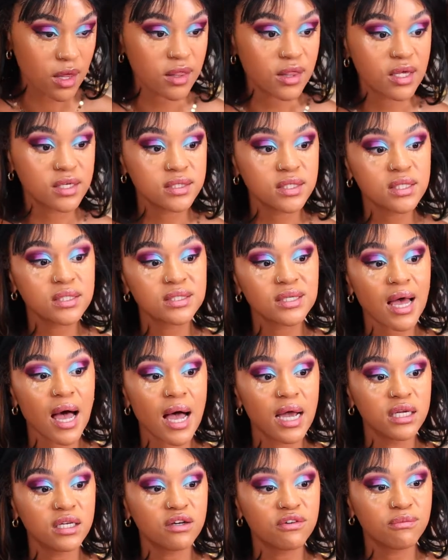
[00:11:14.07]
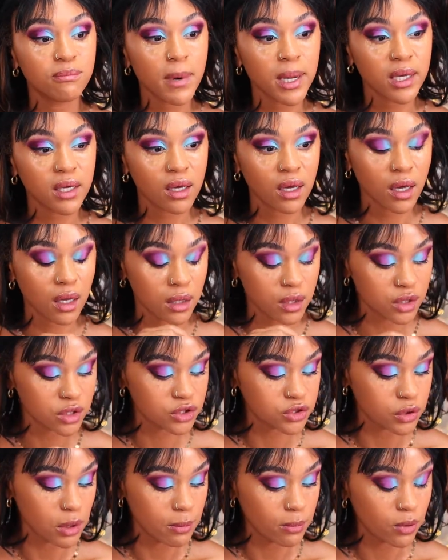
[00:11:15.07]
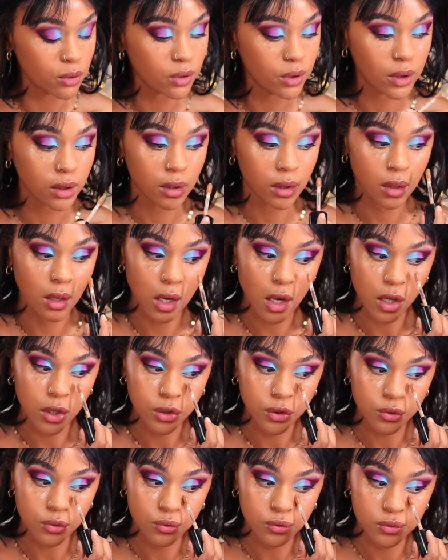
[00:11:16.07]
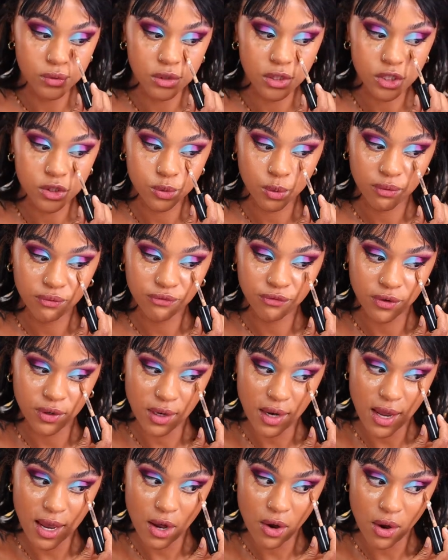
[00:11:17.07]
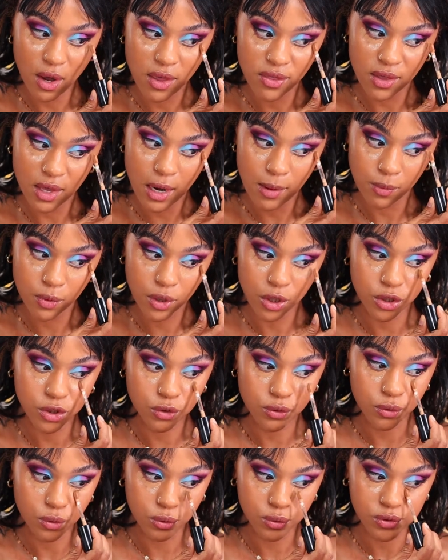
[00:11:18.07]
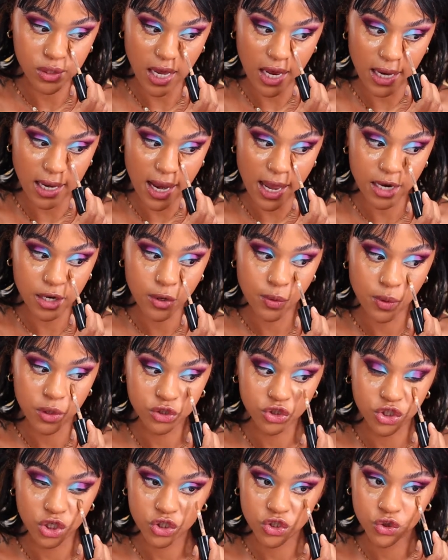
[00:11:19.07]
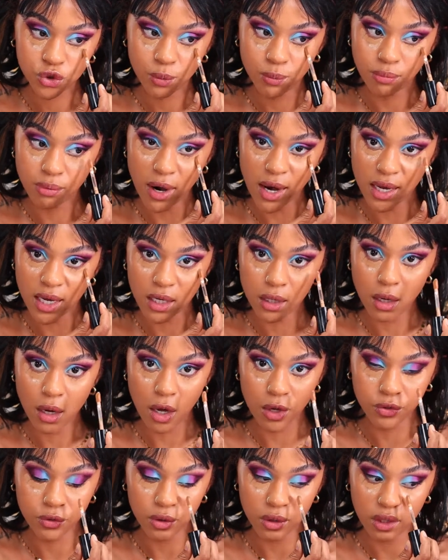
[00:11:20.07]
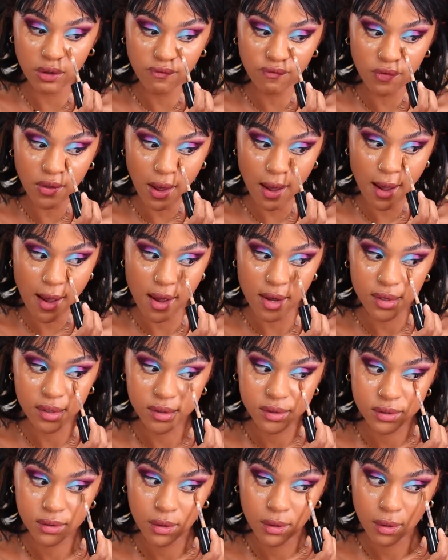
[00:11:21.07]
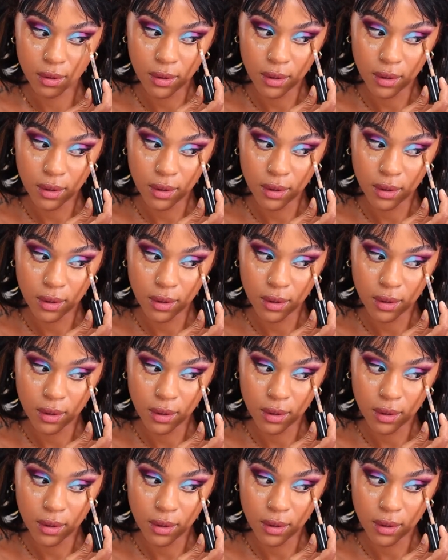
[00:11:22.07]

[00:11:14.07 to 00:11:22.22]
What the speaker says: This is kind of my color, so I'm going to use this one for now, and then I'm going to use a lighter one just to brighten underneath the eyes.